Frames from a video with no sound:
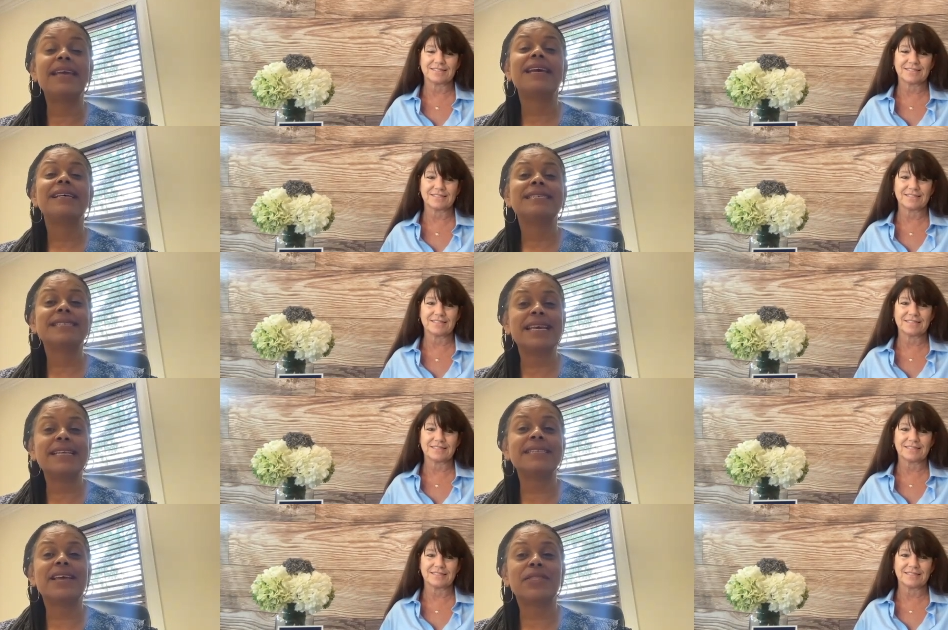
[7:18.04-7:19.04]

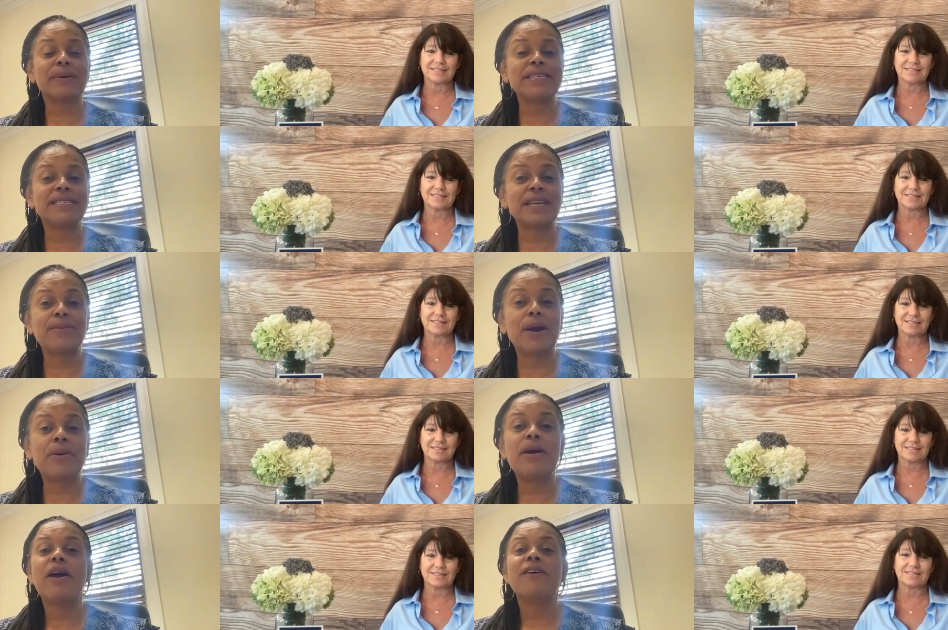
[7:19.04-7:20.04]
Speaker 1: 630
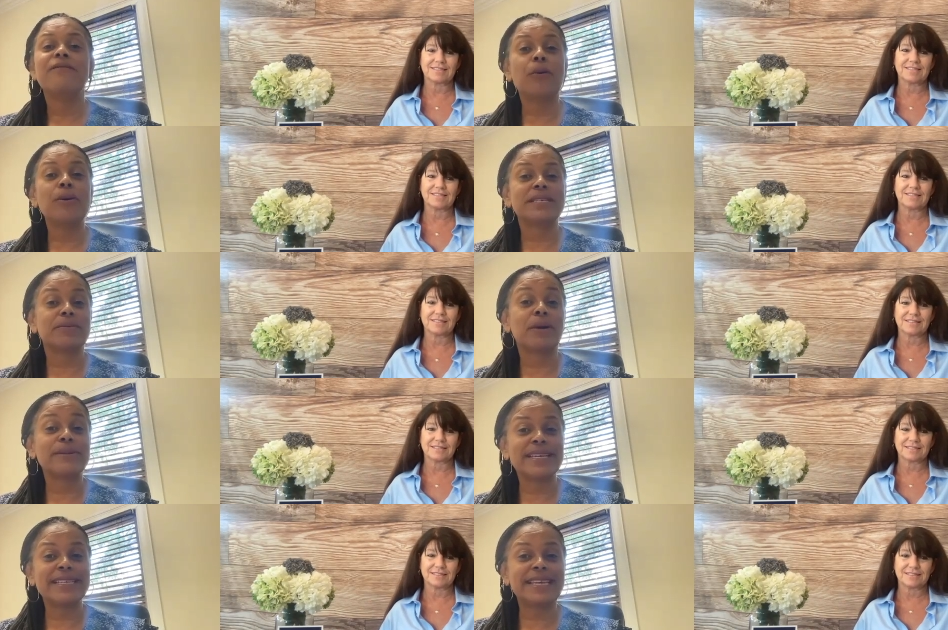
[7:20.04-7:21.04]

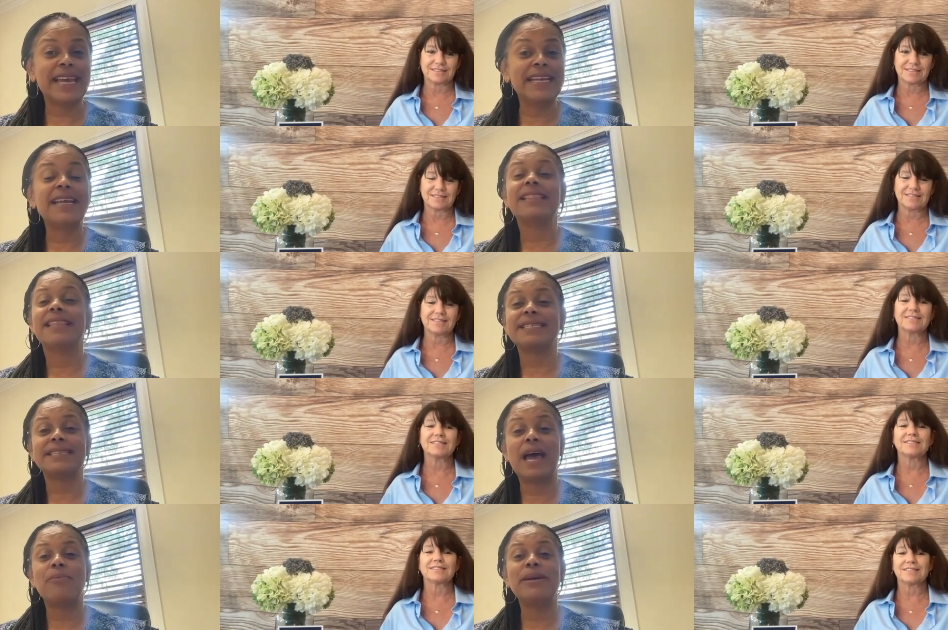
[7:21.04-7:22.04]
4068. That's
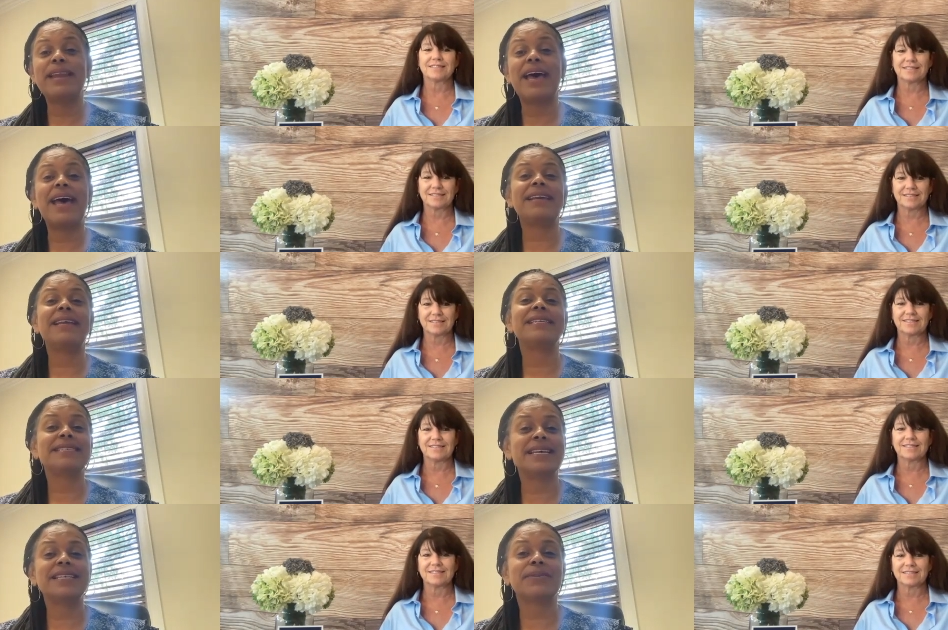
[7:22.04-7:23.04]
919
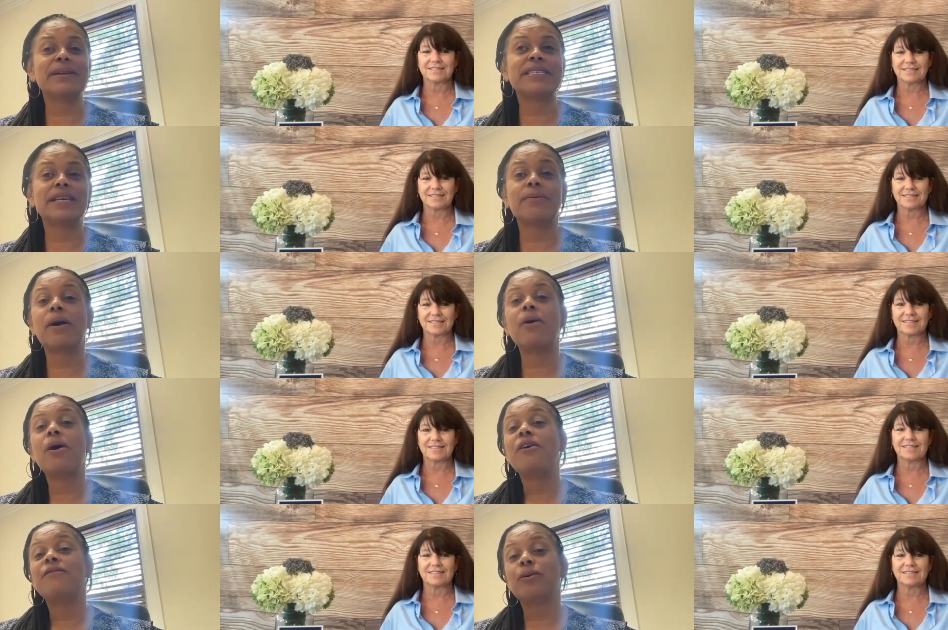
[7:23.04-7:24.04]
630
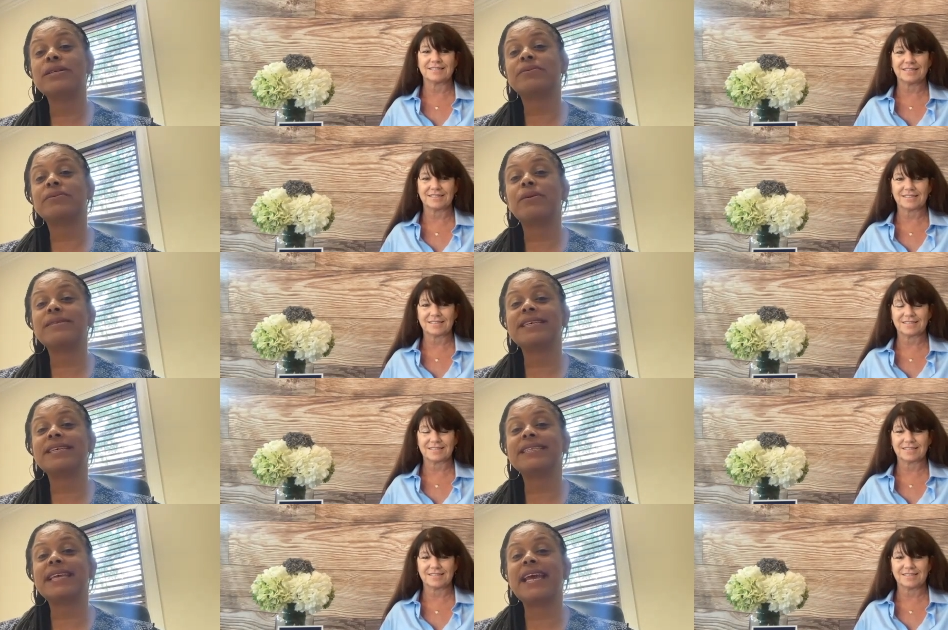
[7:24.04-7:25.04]

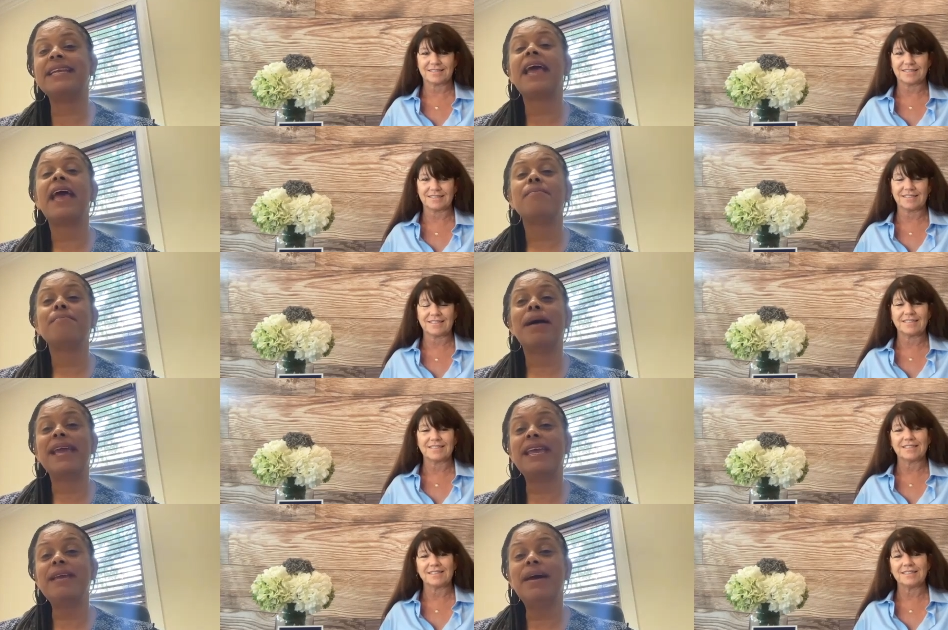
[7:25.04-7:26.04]
4068. My
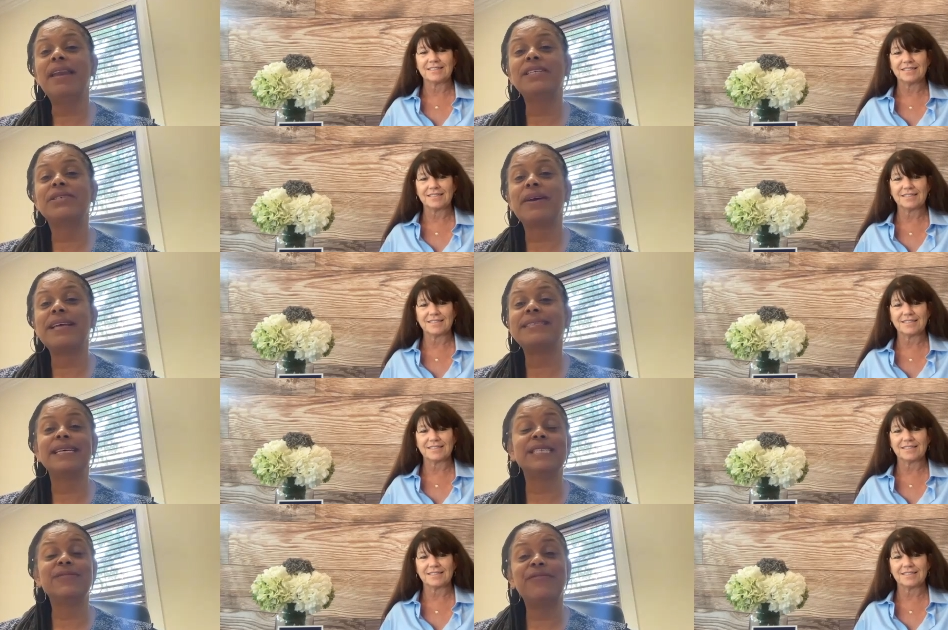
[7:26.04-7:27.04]
email address
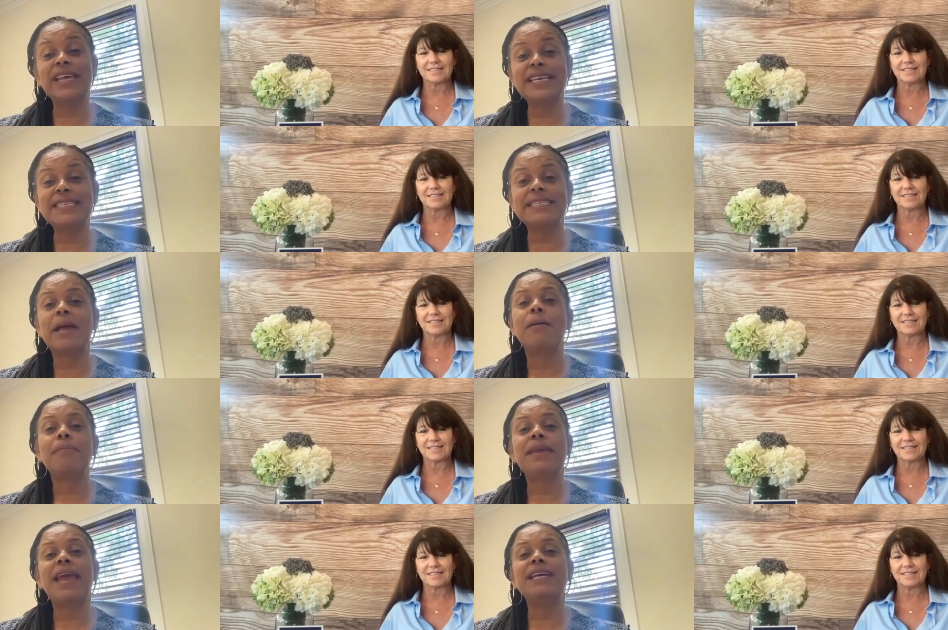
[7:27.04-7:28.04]
is Phyllis, P
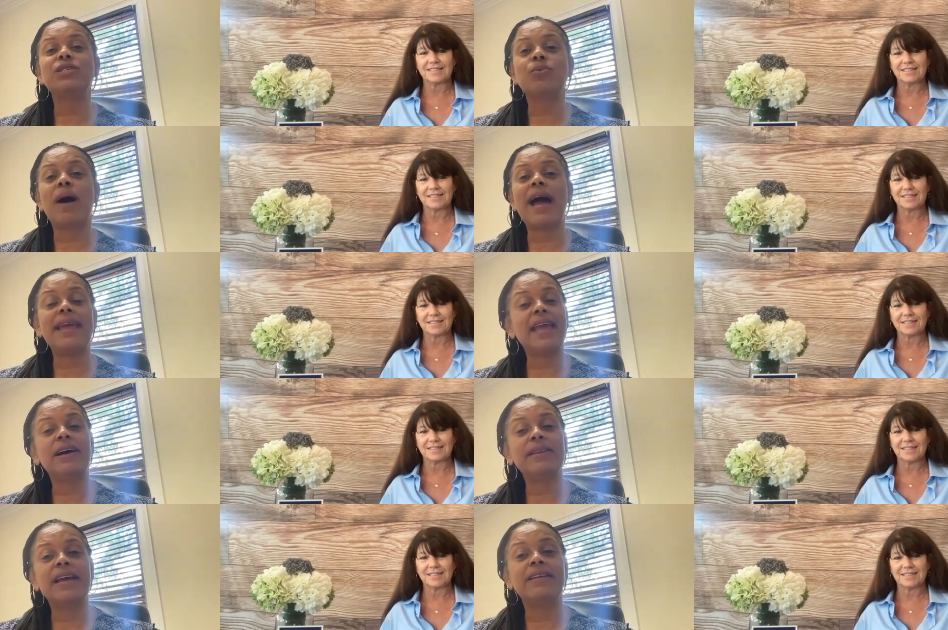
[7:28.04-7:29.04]
H Y L
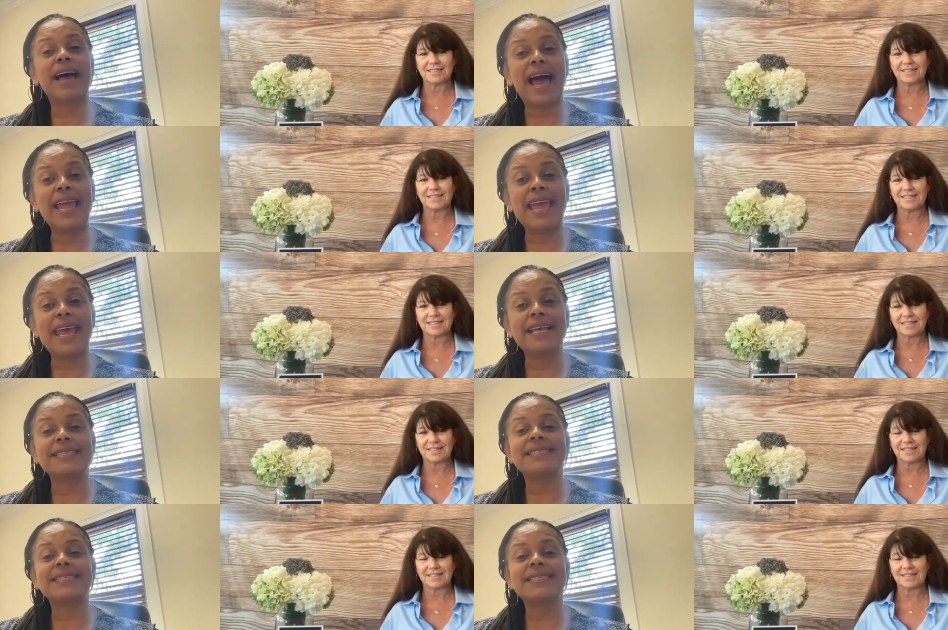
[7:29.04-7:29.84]
L I S,